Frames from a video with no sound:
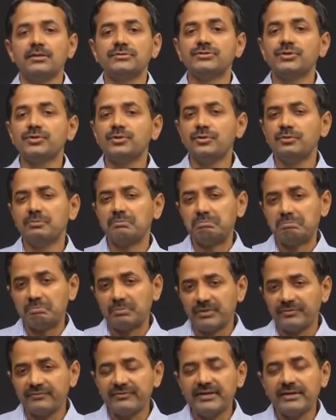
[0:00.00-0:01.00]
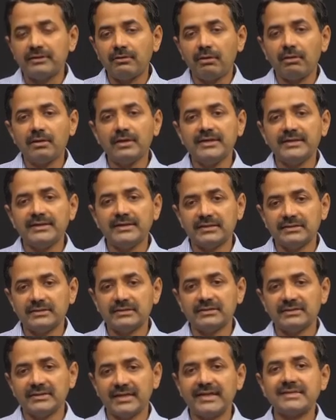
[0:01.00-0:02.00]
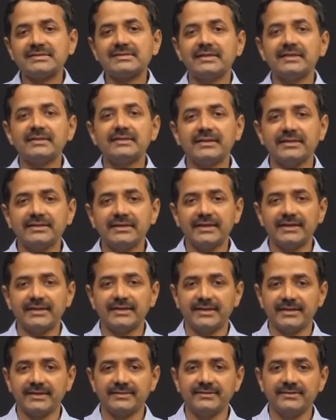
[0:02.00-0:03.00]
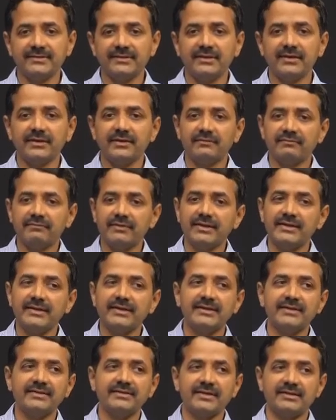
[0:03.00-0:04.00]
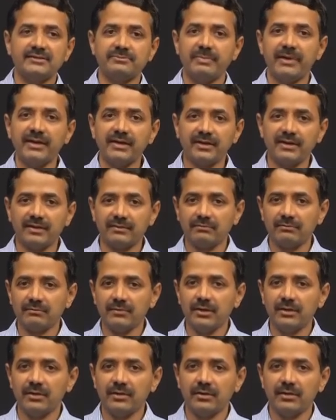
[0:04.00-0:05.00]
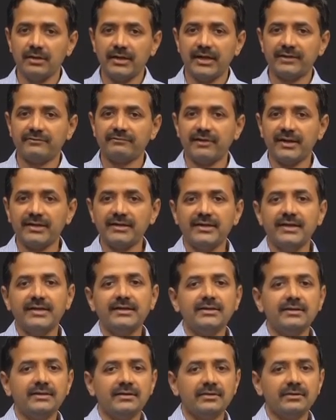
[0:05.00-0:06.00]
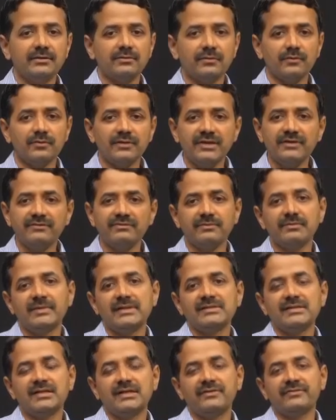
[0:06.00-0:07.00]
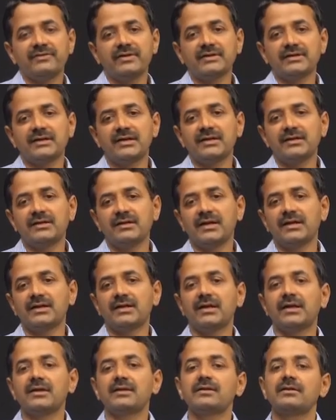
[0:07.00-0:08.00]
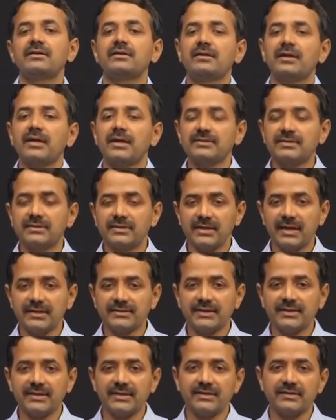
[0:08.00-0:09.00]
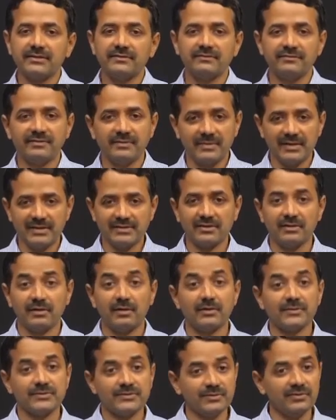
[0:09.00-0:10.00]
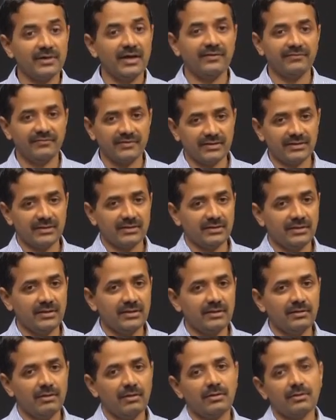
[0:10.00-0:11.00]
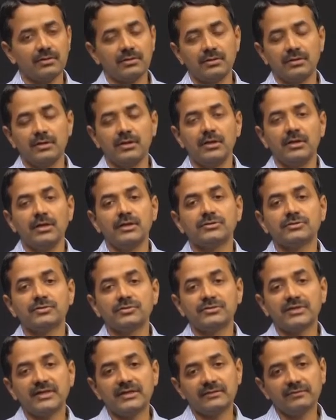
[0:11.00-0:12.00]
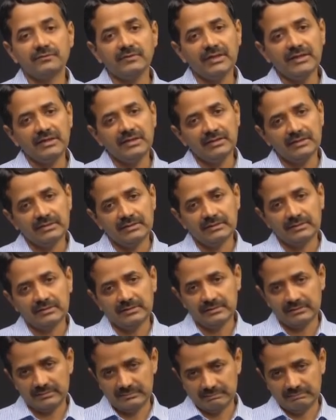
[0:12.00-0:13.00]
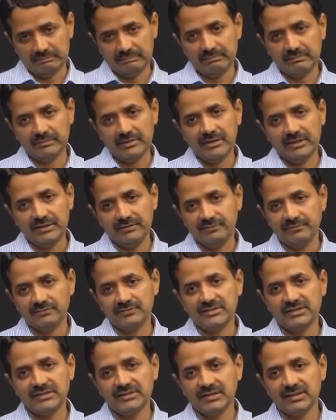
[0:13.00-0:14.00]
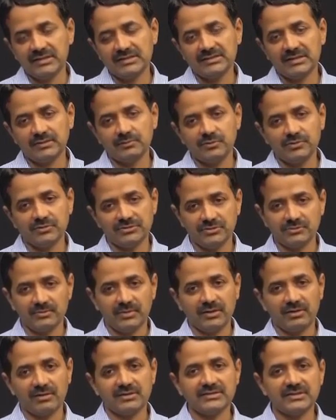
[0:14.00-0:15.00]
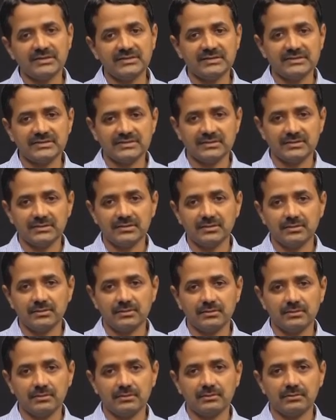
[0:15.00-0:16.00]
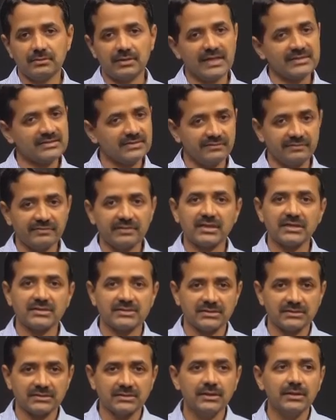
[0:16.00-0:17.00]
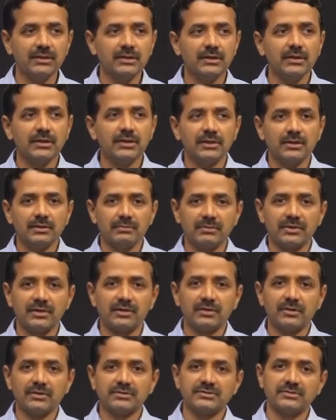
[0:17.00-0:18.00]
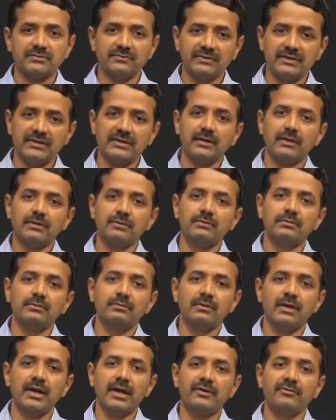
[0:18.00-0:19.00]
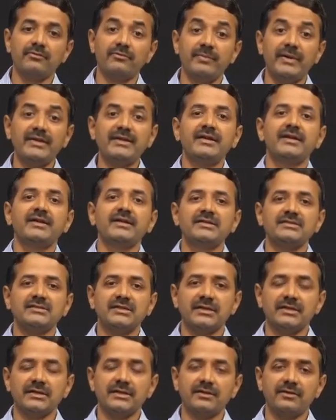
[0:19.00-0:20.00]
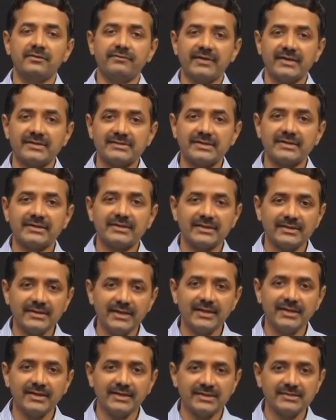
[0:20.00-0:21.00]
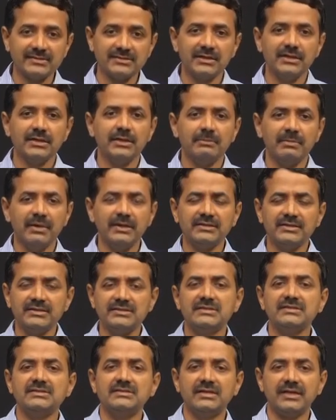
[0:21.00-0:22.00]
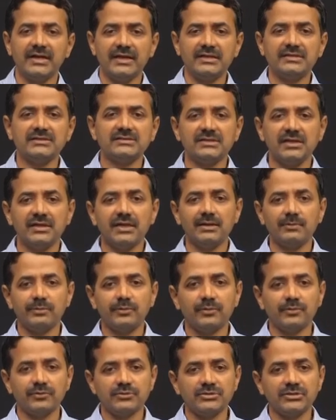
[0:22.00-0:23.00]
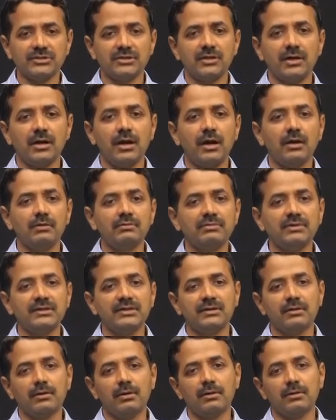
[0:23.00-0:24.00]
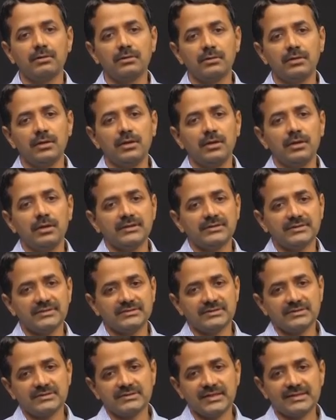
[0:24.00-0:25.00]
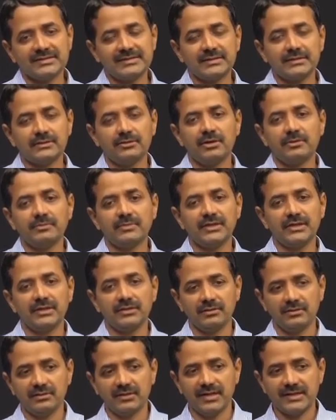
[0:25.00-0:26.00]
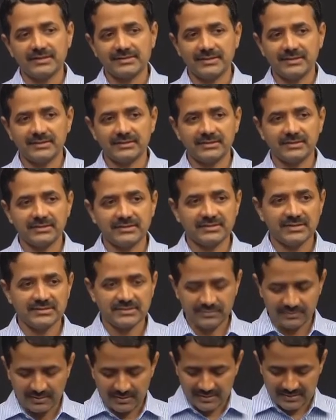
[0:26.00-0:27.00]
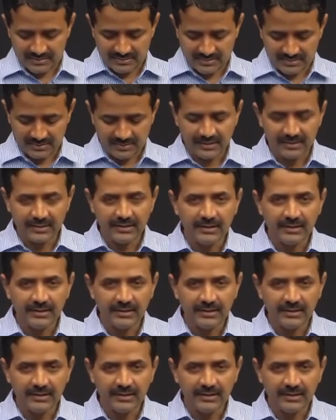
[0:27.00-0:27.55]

So, we call it uh, X linked inheritance when it is a spectrum. At one end only females are affected, at end at the other end females are also affected. Or so the, uh, we, if you see the recent books, you may not see this uh, classification because we now have better understanding of X linked inheritance, but this is traditional approach how we call this is X linked dominant or X linked recessive condition.